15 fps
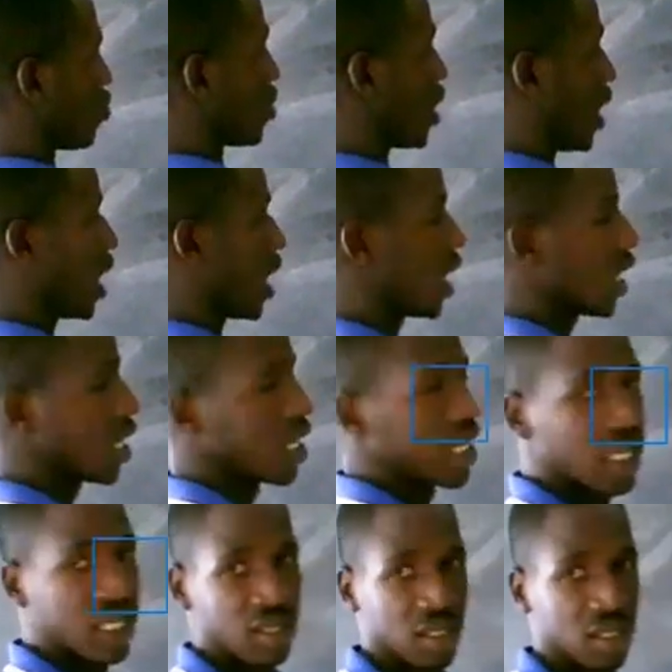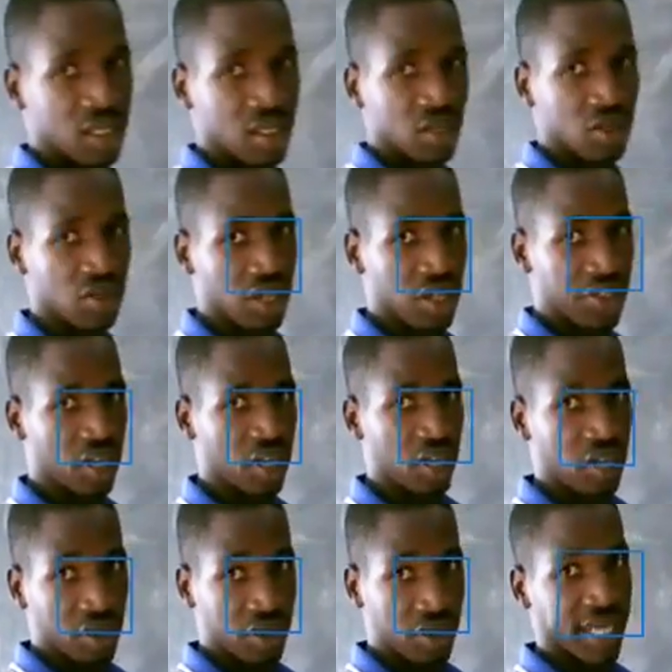here, though your 3
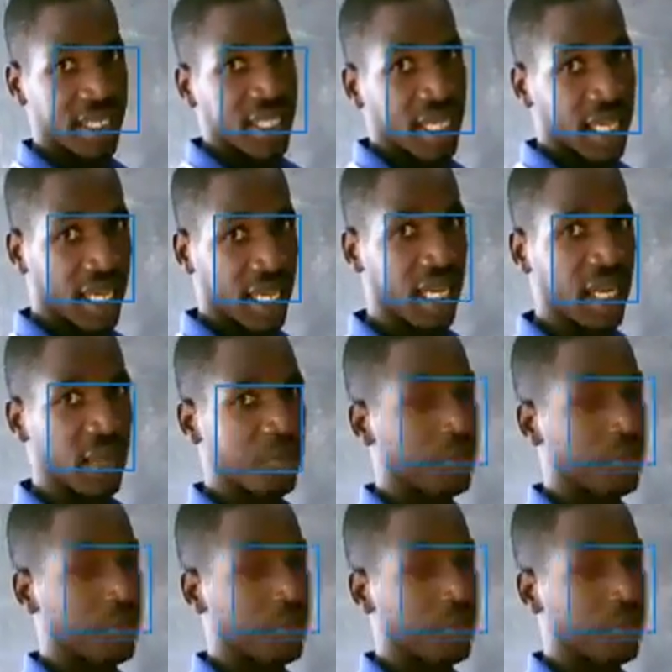newton can take any